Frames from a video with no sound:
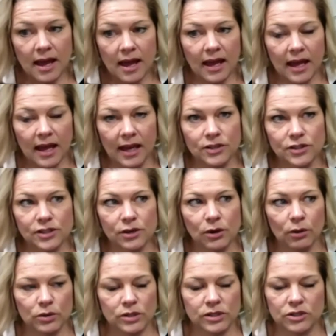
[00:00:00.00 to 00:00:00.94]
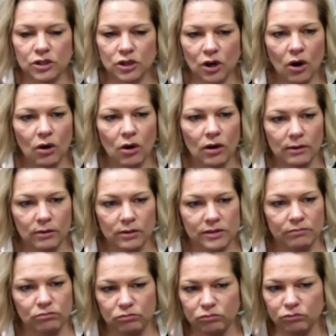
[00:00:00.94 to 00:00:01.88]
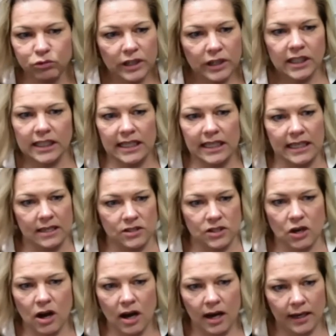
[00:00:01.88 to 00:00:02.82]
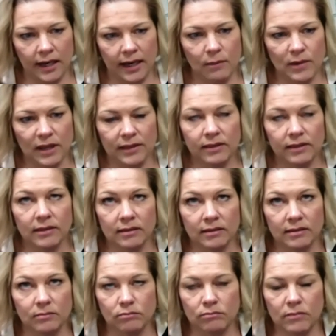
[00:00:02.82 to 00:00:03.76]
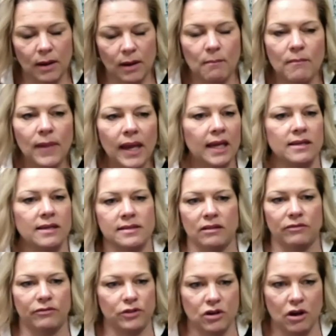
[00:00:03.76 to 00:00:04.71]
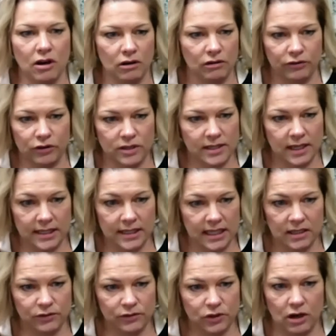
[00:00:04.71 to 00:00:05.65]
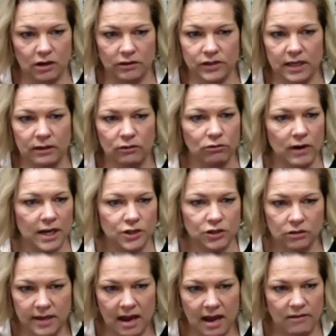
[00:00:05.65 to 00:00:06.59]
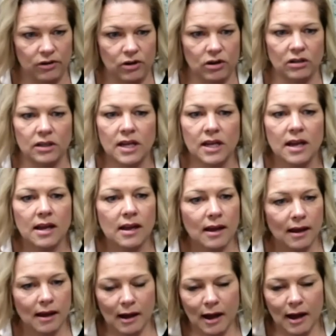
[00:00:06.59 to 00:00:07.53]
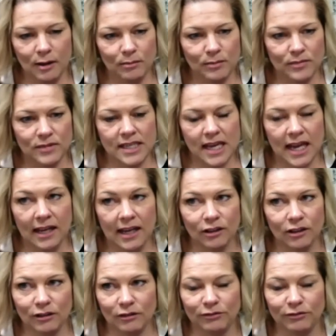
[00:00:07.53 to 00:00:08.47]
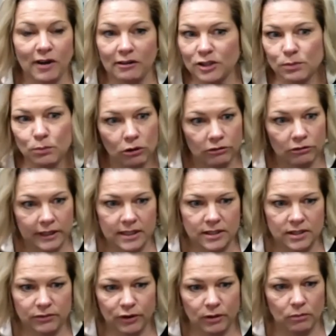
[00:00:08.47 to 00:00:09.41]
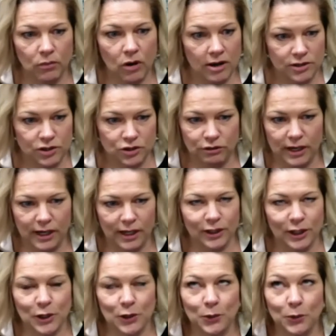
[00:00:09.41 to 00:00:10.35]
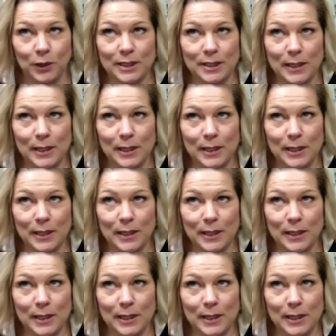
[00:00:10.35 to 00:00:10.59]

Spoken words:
And so it was really hands-on. And I met amazing photographers, like dance photographers, like Rachel Neville, Taylor Ferris Maurice from Australia, who was